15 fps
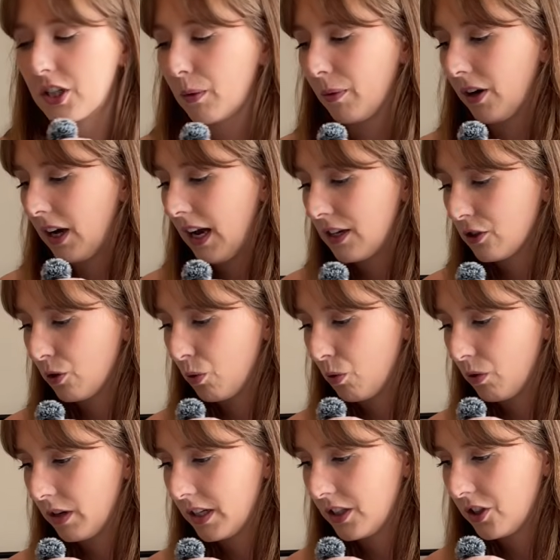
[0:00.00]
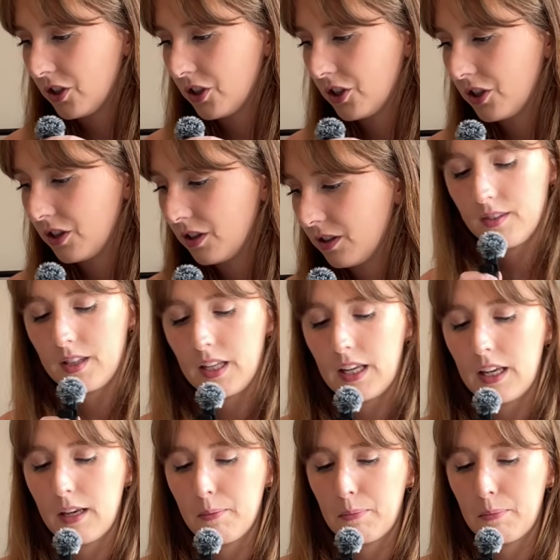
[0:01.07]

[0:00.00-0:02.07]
weren't as orange. The